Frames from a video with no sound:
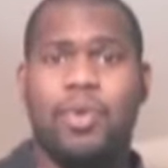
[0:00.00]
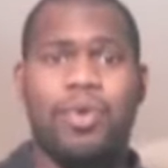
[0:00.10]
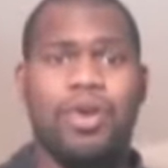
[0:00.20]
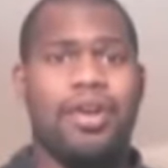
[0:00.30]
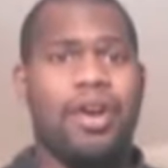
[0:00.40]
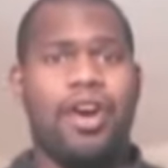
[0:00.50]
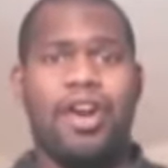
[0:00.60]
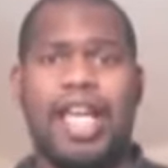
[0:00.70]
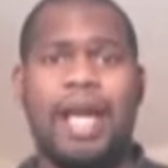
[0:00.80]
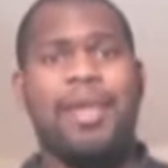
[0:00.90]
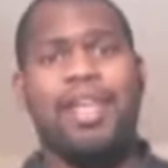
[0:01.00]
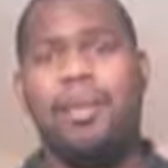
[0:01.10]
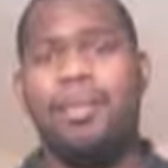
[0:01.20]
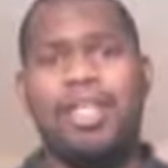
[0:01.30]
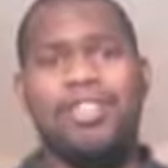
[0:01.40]
or are gaming
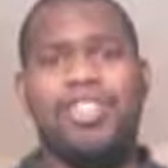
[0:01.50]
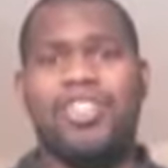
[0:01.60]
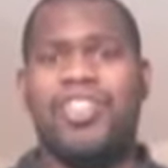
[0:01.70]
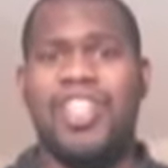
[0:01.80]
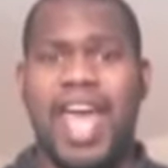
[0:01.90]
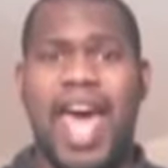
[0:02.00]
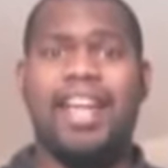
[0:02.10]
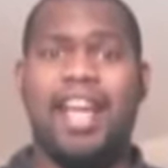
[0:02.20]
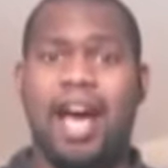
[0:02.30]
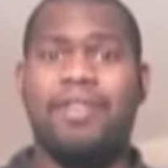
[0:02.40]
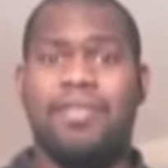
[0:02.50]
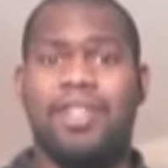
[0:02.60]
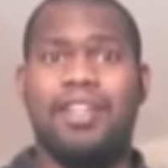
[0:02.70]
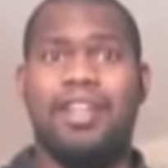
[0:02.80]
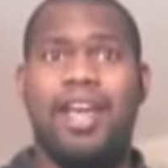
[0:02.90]
companies just that
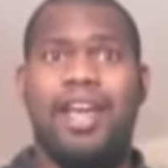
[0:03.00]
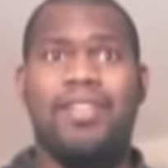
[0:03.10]
confident